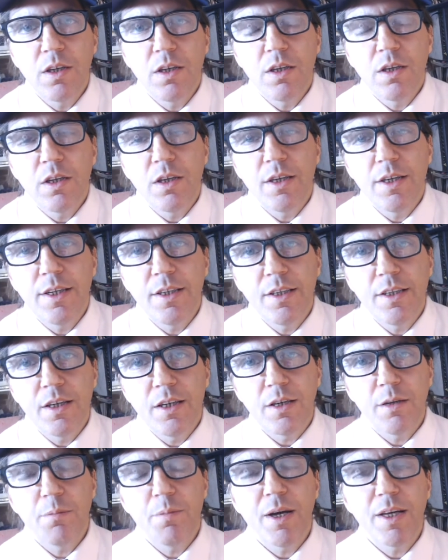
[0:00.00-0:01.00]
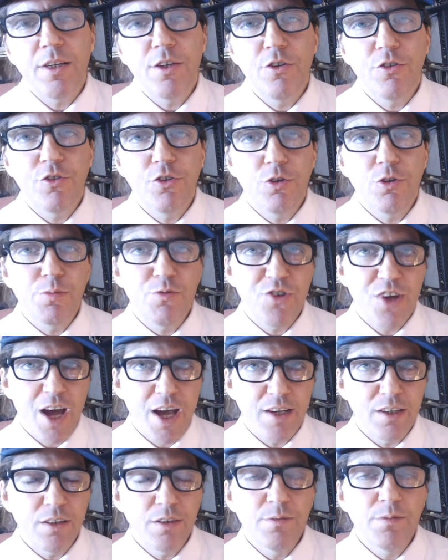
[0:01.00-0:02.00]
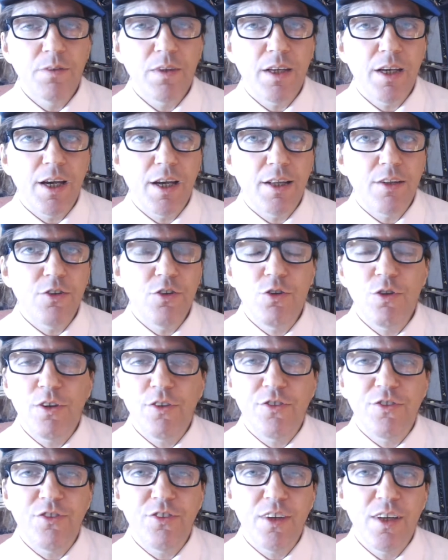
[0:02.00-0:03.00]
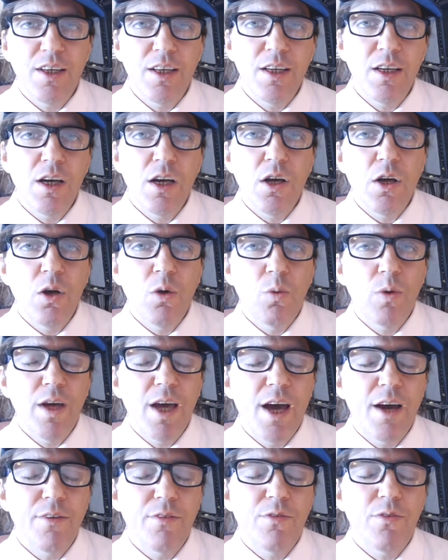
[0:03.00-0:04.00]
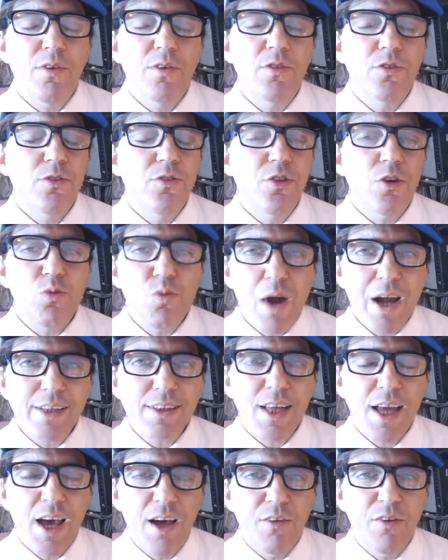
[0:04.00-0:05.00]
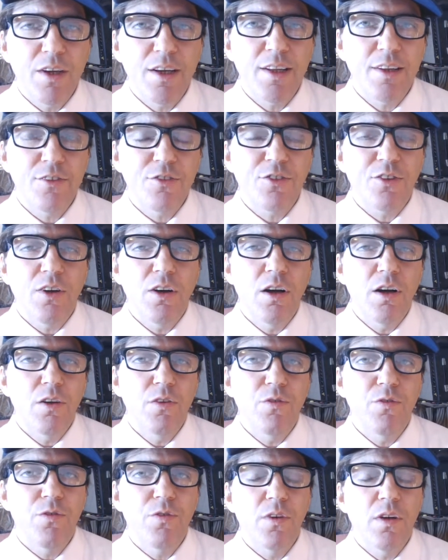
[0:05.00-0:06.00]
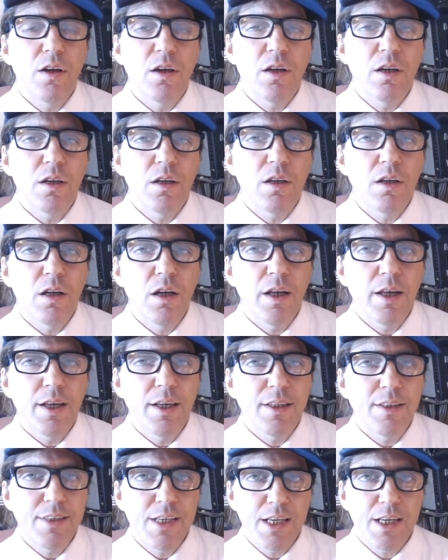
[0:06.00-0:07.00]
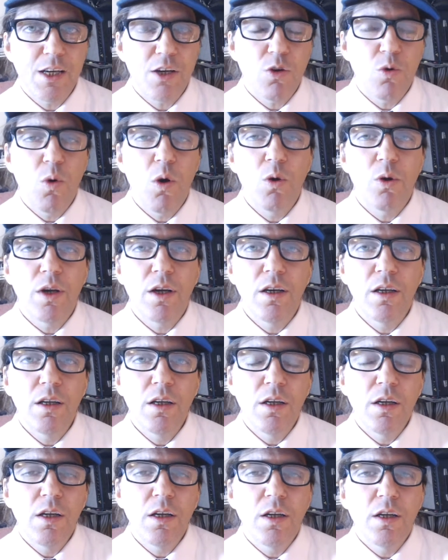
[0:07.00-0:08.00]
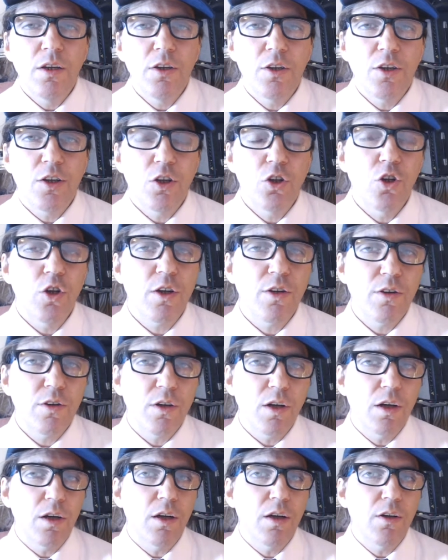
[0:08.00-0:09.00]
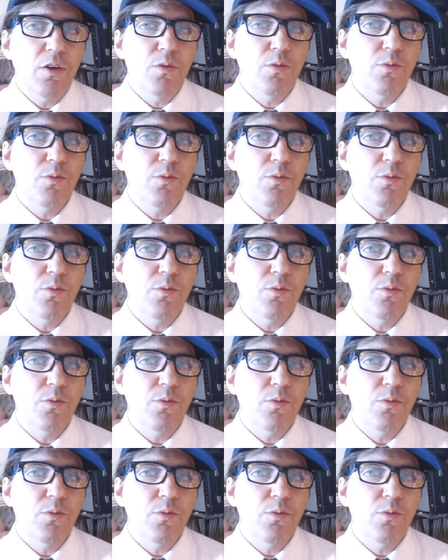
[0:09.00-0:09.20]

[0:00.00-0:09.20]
in my YouTube channel, and you could see we have direct evidence of a ticket quota. You could look. You